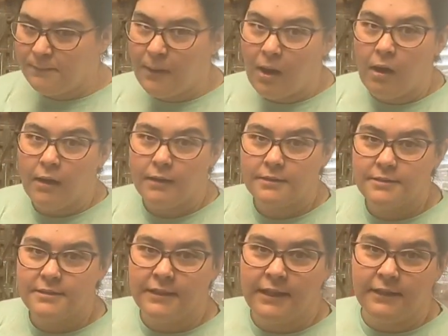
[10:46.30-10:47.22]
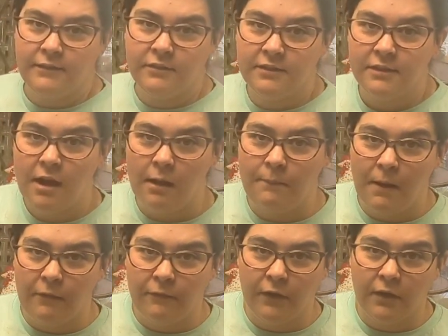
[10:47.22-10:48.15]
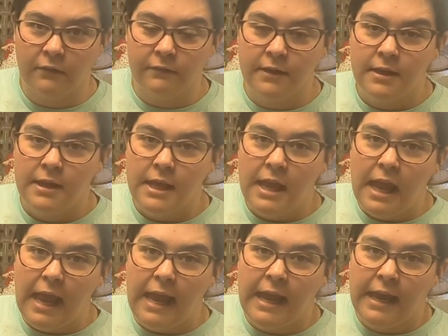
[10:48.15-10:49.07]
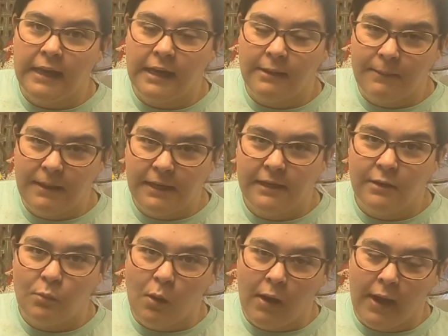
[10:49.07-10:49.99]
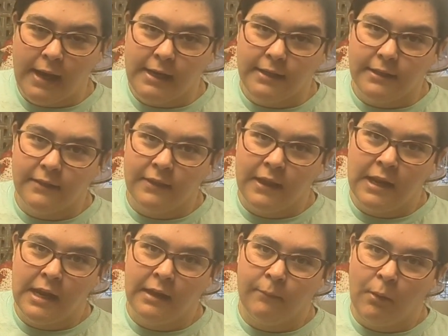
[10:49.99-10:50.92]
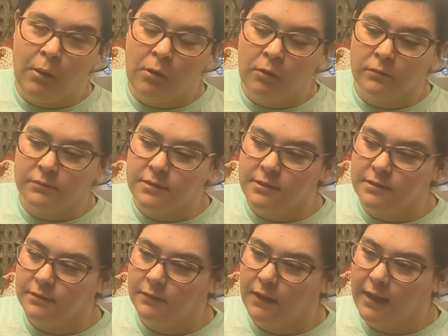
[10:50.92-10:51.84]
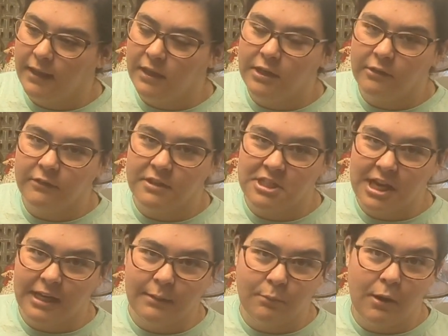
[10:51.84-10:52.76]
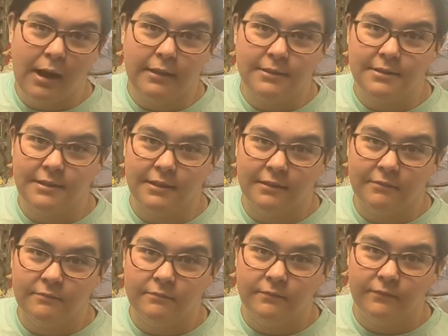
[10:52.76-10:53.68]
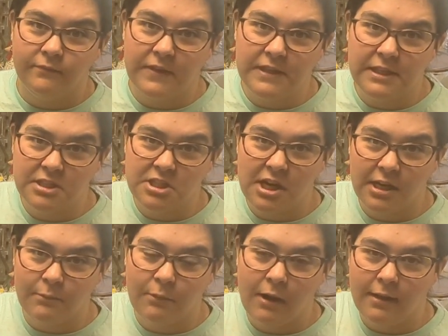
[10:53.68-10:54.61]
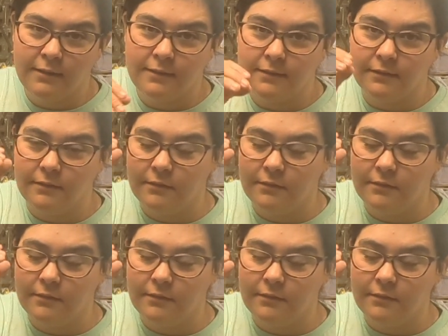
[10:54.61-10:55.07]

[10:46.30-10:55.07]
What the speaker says: box that I took the top off of, and I painted it white. And then I bought, like, you know, the Shiny Brights, the vintage Shiny Brights